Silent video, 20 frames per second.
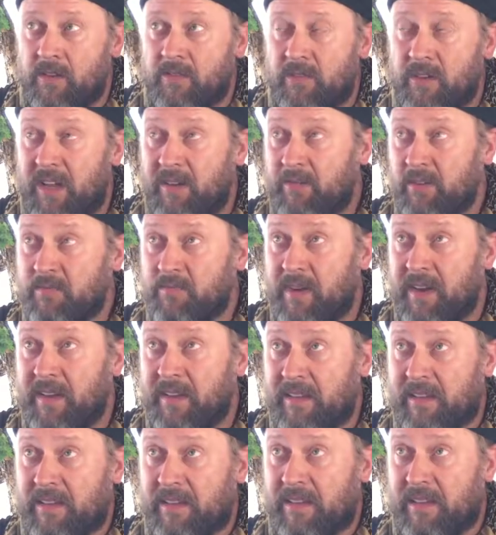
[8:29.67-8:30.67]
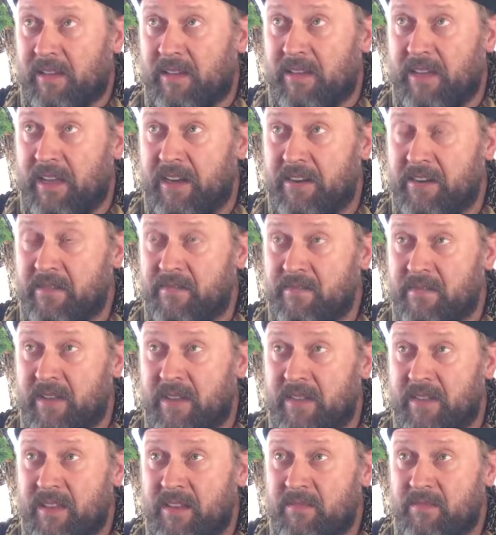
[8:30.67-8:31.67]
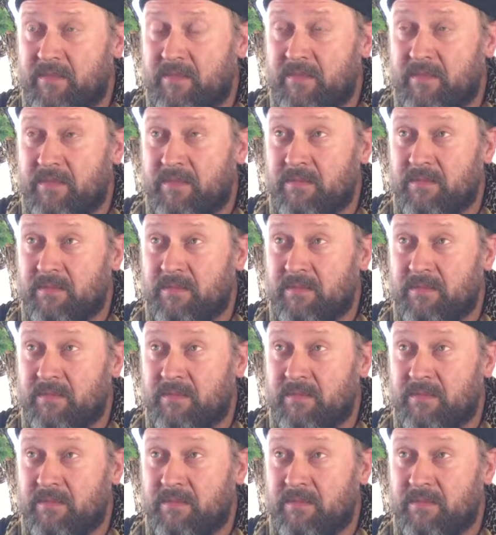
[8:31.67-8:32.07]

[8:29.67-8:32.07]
So that was my little gear, and then